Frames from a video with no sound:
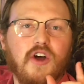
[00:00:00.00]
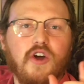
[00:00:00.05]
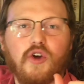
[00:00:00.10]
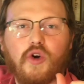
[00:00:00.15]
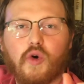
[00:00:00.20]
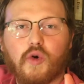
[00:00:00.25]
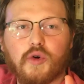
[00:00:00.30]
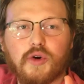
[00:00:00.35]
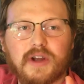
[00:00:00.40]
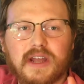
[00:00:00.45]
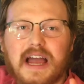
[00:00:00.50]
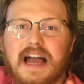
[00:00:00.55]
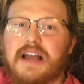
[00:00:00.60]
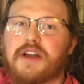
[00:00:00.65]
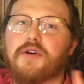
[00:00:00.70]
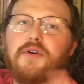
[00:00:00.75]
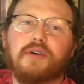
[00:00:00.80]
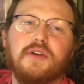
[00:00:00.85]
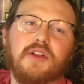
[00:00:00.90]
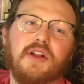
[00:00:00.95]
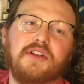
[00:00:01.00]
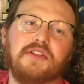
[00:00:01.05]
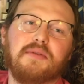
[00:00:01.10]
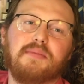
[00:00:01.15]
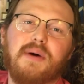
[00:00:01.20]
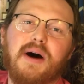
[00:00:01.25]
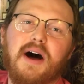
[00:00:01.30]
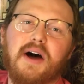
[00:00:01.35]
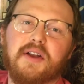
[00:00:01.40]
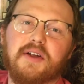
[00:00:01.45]
cory cat going along the
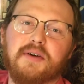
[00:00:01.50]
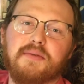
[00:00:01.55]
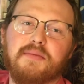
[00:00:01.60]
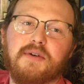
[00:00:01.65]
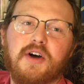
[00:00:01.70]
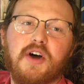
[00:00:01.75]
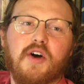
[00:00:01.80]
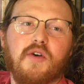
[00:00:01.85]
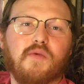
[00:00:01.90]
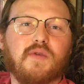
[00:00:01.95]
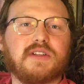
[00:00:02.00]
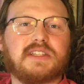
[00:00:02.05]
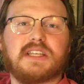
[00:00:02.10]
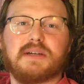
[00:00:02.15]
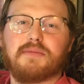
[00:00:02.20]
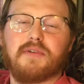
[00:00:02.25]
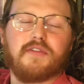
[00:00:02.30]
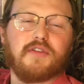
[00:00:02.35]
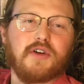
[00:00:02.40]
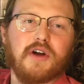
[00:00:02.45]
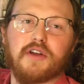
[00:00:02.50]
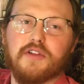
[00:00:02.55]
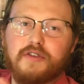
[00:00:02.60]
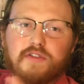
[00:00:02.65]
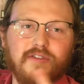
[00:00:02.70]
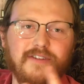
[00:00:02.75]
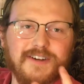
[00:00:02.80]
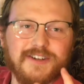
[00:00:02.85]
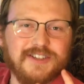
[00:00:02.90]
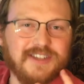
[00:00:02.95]
bottom with some of your other
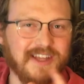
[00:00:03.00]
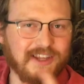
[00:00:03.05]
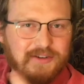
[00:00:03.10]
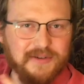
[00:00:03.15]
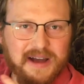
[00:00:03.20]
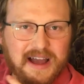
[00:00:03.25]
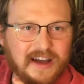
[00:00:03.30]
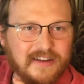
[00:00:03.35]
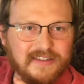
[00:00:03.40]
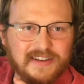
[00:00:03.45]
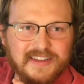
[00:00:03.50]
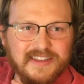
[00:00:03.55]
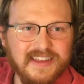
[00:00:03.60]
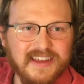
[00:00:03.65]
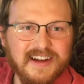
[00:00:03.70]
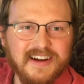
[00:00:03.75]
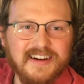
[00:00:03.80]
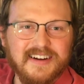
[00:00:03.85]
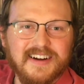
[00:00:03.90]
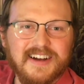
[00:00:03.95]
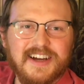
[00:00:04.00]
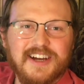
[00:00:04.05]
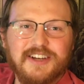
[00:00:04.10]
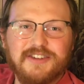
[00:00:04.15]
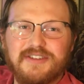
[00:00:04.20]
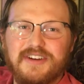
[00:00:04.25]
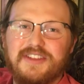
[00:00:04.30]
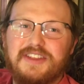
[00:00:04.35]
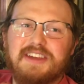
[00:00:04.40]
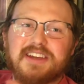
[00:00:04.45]
fish that you have in there.
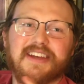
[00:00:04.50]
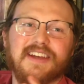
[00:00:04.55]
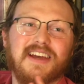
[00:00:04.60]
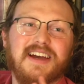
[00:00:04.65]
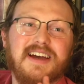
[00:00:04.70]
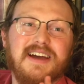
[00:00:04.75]
So I think